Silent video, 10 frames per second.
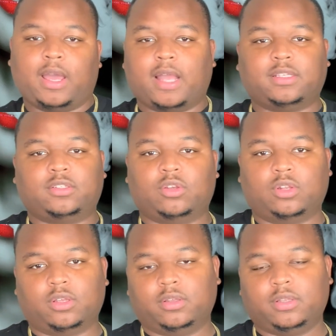I just told
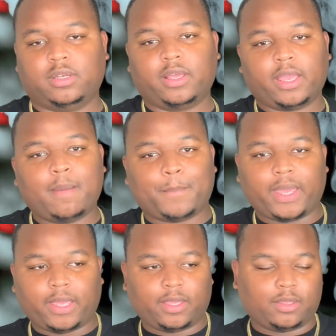her, look here,
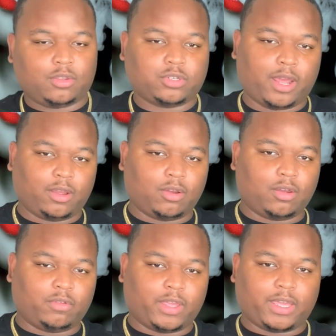babe, you try to go
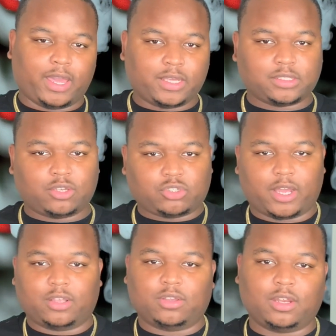on vacation, you
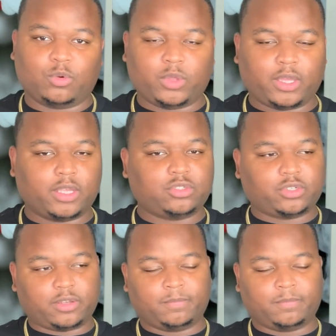try to do a little weekend trip,